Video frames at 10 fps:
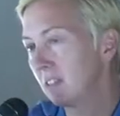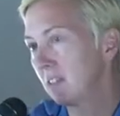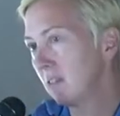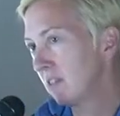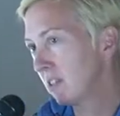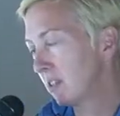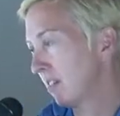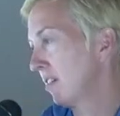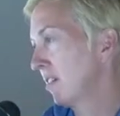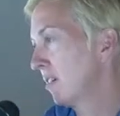of the universe
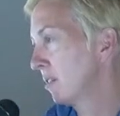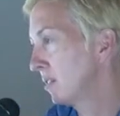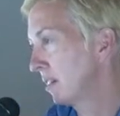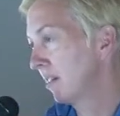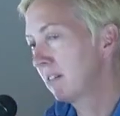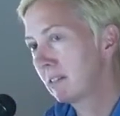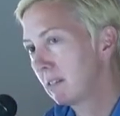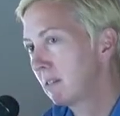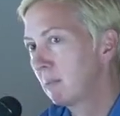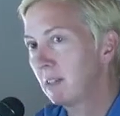and all the codes and all the
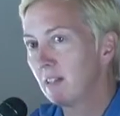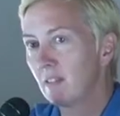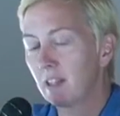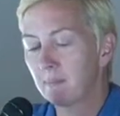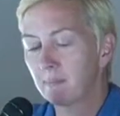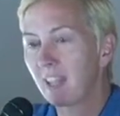systems and everything.